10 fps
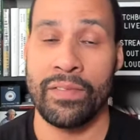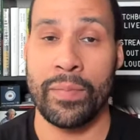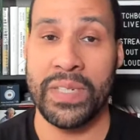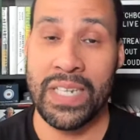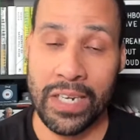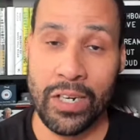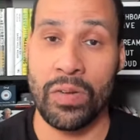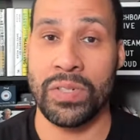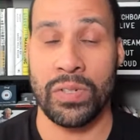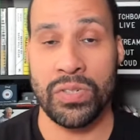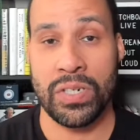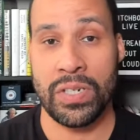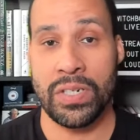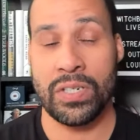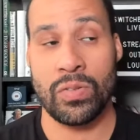from a technical
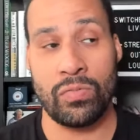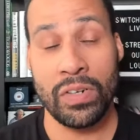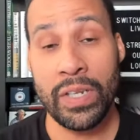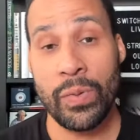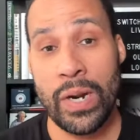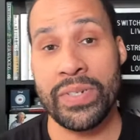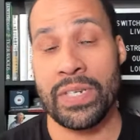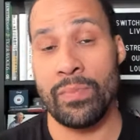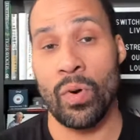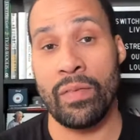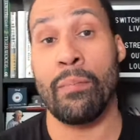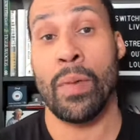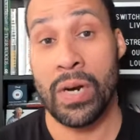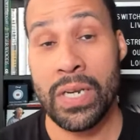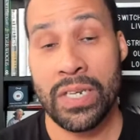solution to really what I would say more of a
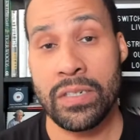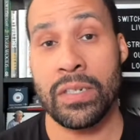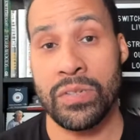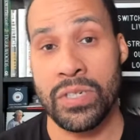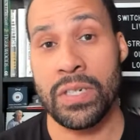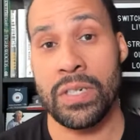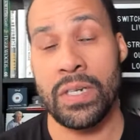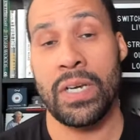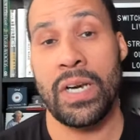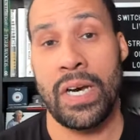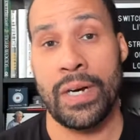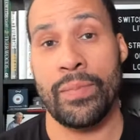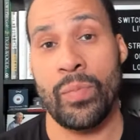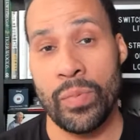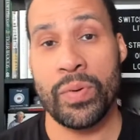marketing solution,
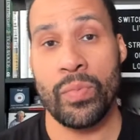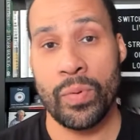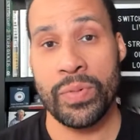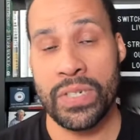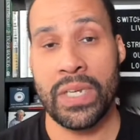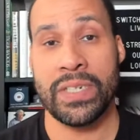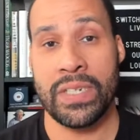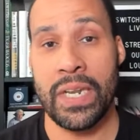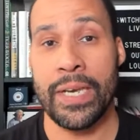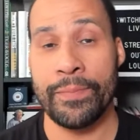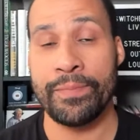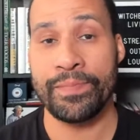what we're seeing today.